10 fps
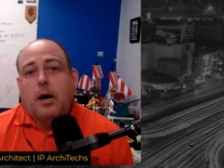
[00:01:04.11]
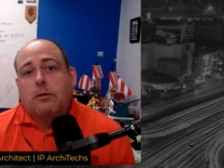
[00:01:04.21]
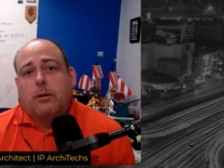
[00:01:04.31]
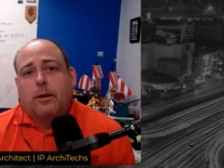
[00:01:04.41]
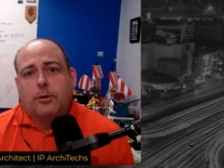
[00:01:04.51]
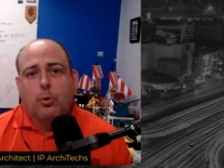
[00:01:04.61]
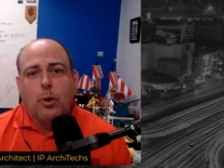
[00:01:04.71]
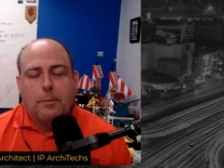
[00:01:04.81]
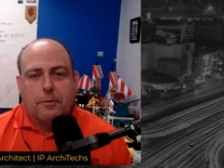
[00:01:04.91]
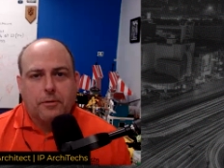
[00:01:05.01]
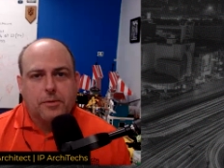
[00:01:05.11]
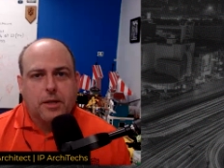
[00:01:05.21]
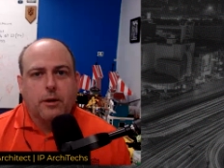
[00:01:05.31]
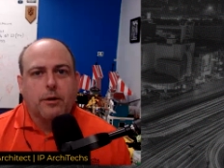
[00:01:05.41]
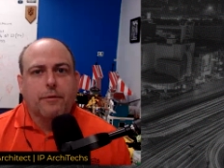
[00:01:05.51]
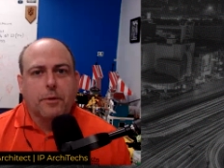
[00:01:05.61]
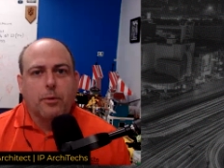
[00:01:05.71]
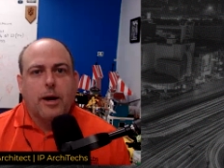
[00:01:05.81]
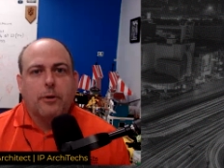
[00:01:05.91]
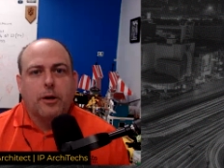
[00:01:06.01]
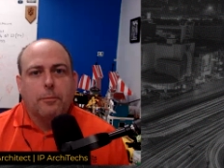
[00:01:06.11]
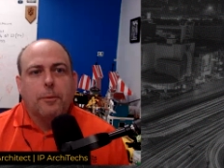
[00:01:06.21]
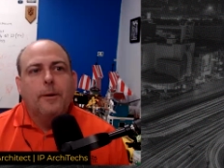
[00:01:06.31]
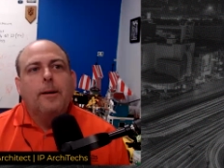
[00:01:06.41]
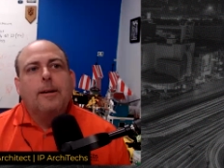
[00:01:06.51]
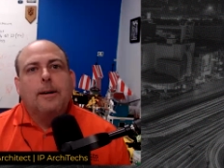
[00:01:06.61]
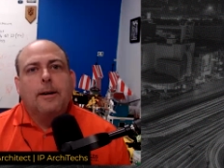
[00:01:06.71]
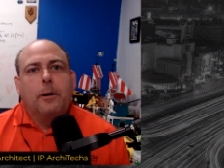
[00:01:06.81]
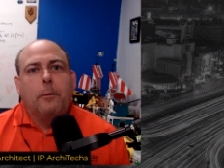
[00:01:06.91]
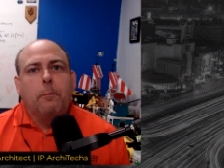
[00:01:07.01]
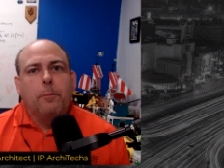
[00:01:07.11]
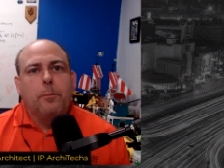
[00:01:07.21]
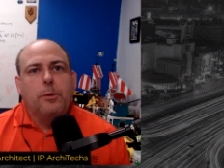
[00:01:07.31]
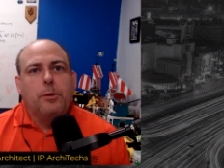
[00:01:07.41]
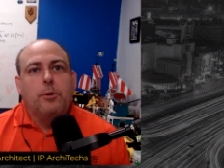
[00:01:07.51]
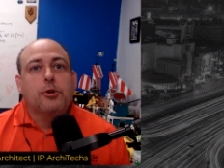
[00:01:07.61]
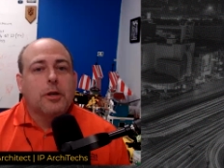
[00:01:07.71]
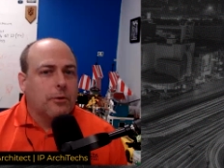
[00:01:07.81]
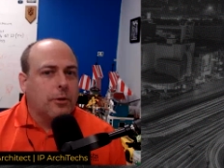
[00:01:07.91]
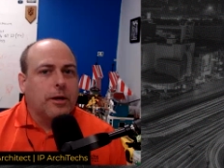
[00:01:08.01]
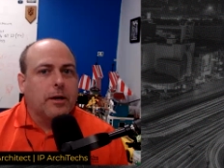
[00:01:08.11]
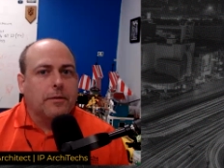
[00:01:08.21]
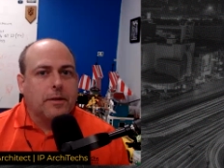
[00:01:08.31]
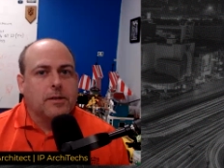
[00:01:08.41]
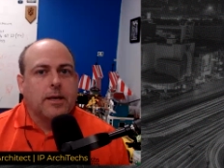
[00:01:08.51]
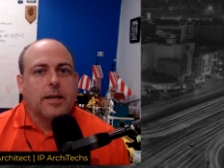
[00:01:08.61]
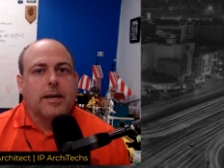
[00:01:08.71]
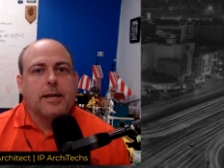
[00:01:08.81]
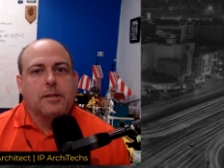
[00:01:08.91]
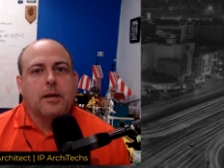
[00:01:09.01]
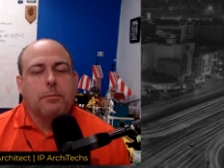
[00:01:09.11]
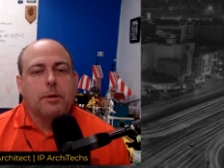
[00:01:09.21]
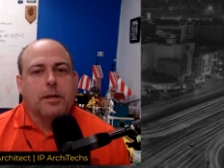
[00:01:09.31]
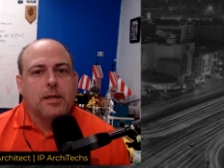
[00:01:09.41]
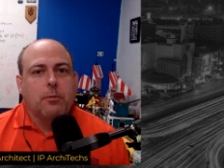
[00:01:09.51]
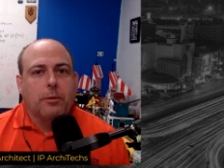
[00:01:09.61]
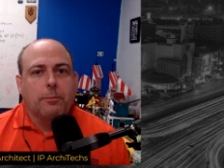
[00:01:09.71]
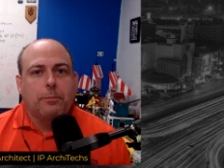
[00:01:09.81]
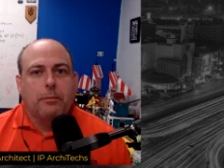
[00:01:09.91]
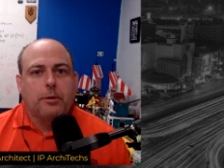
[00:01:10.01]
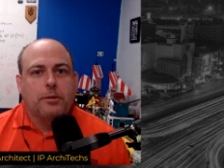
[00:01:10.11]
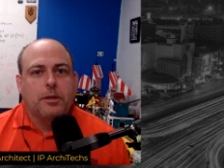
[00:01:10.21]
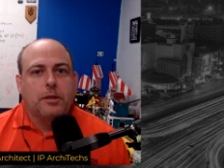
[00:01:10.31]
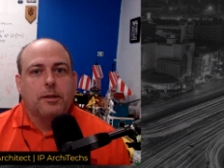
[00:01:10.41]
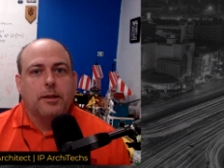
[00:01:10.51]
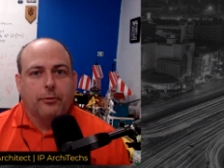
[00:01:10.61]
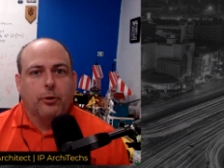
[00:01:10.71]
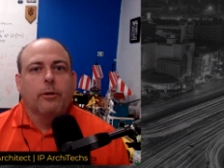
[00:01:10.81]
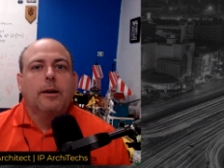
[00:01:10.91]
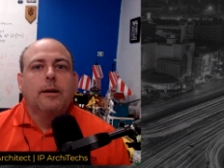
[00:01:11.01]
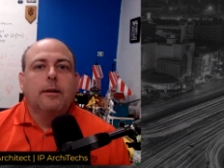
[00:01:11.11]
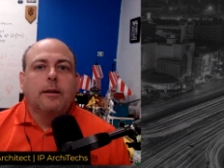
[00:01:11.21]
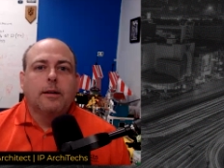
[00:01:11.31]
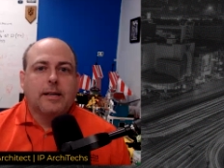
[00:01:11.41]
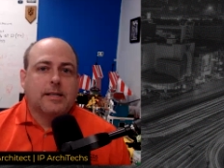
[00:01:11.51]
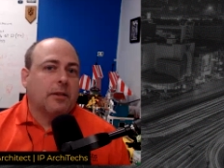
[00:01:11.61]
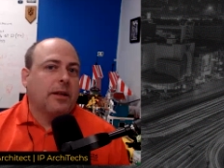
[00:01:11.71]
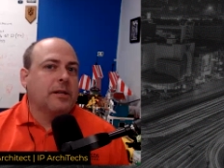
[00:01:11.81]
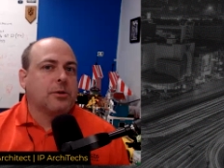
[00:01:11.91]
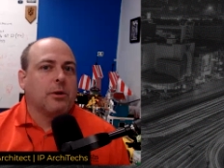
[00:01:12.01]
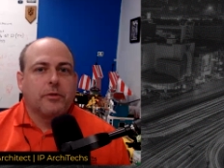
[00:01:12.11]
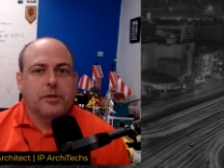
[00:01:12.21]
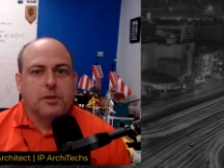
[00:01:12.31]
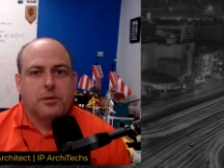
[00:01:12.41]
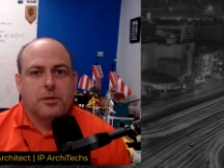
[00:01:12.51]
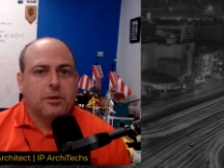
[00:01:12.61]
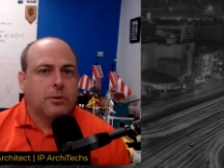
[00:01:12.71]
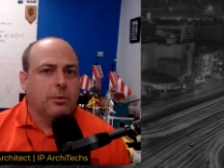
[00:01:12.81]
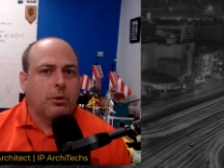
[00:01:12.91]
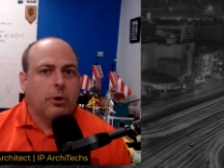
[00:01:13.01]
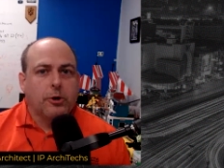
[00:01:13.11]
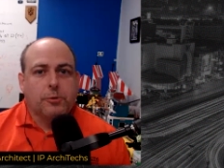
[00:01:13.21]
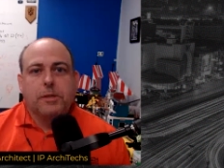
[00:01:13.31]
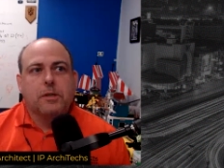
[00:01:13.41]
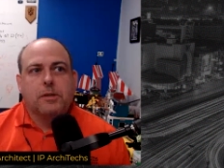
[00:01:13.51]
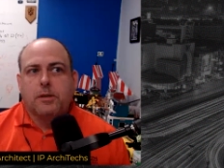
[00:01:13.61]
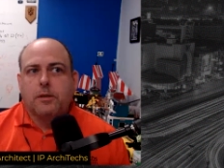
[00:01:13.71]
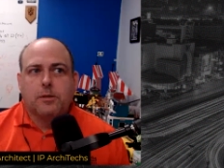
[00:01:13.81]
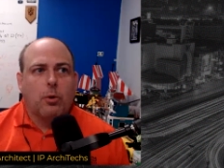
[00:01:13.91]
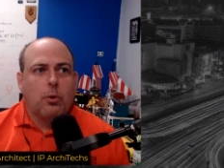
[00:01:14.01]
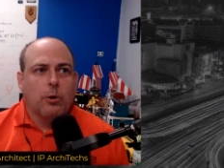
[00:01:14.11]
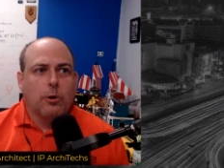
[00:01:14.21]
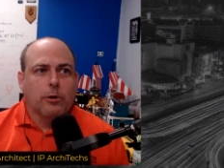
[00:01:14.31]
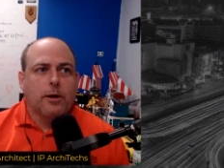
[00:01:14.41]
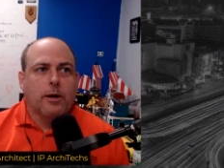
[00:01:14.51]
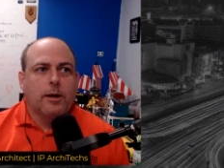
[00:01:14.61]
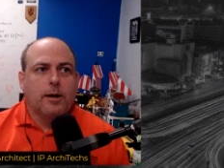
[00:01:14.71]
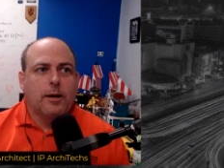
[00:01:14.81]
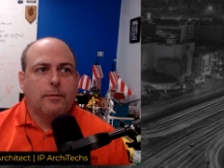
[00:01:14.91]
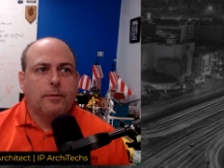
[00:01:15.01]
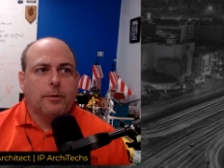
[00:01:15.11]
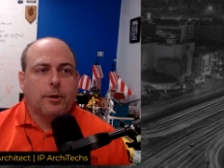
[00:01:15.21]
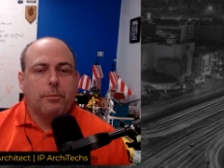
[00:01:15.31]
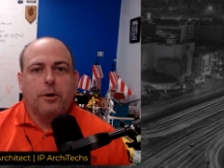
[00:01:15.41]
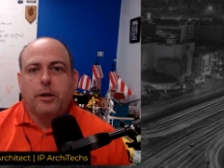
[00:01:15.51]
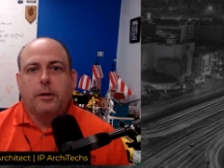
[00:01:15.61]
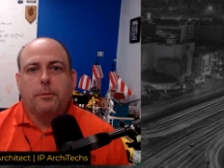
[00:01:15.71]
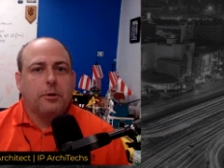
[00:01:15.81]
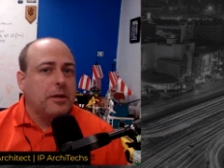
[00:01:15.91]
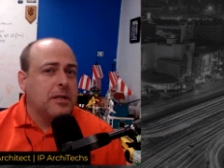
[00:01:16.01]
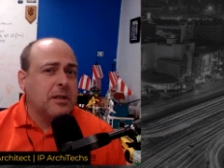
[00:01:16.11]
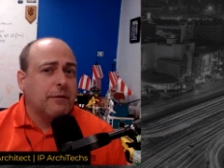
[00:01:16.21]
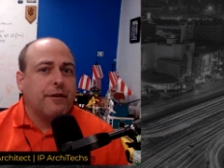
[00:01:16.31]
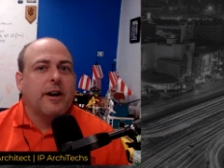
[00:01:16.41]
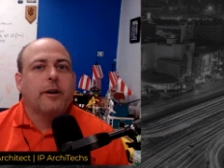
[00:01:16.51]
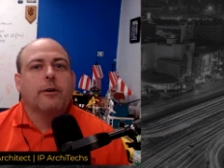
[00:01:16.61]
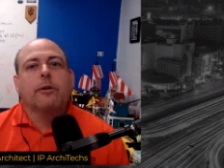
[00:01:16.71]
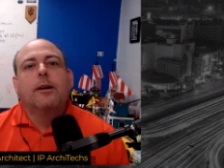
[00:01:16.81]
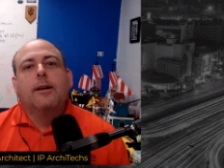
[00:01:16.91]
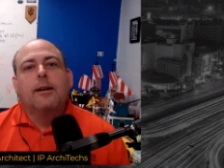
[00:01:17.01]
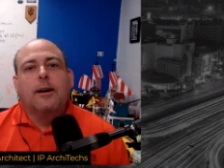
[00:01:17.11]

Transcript: that are not electric cooperatives that are from the ground up, um, usually they're looking at this like an asset because they want to be able to deliver SLA services to large businesses or uh, you know community police and fire,